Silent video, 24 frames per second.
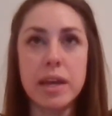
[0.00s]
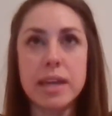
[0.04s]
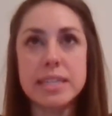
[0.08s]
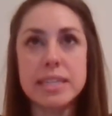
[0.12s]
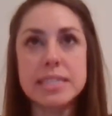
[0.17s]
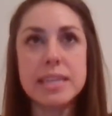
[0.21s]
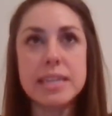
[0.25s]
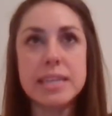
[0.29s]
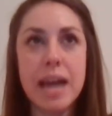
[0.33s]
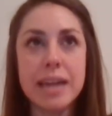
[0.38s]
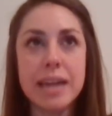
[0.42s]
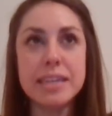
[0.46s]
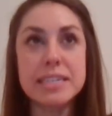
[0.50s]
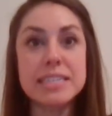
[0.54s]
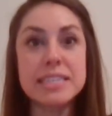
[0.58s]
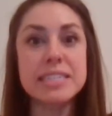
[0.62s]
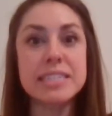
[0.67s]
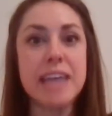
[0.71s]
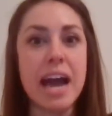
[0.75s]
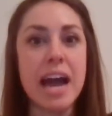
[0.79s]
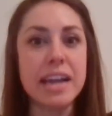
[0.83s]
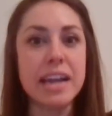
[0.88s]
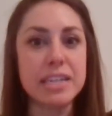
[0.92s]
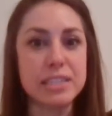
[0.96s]
It's not as
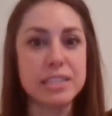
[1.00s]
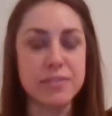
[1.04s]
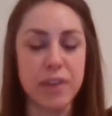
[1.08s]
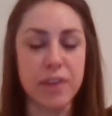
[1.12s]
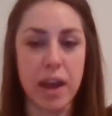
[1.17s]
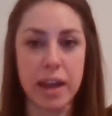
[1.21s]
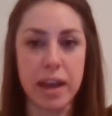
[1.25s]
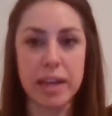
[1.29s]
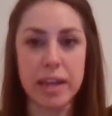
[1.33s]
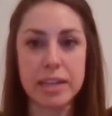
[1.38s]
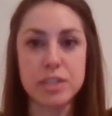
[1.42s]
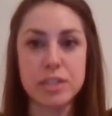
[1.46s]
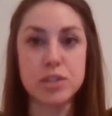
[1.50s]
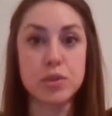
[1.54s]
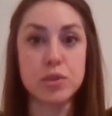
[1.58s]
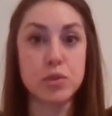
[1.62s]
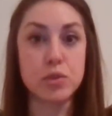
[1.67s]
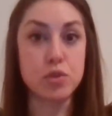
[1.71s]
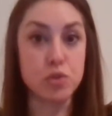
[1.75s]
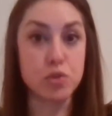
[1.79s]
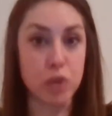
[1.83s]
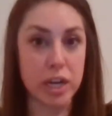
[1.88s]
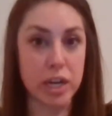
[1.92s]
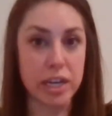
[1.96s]
satisfying to
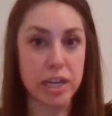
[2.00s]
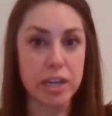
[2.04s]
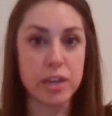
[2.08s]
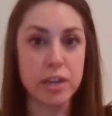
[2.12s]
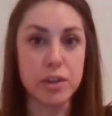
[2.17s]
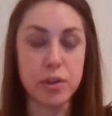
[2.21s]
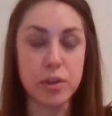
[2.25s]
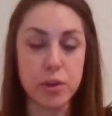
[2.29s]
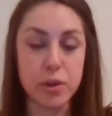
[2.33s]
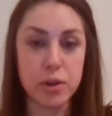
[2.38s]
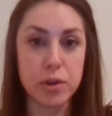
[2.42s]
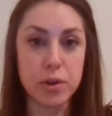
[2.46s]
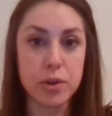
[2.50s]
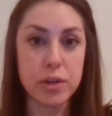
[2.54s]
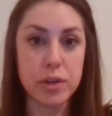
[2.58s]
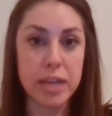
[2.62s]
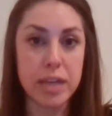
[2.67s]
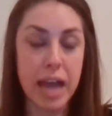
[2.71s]
drink your